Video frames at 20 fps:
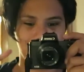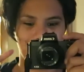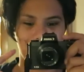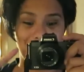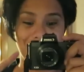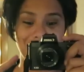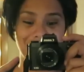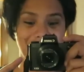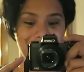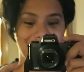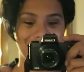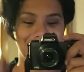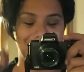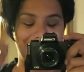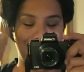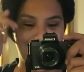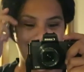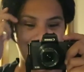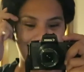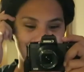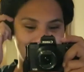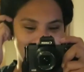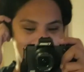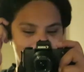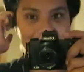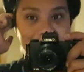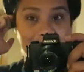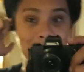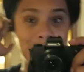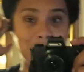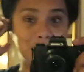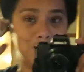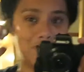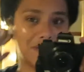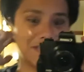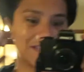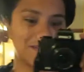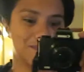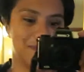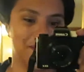brushed our teeth,
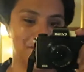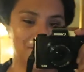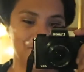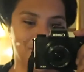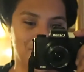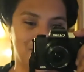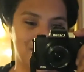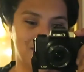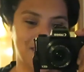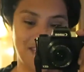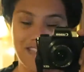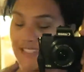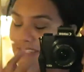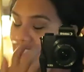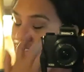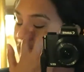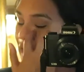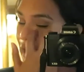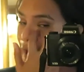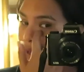washed my face.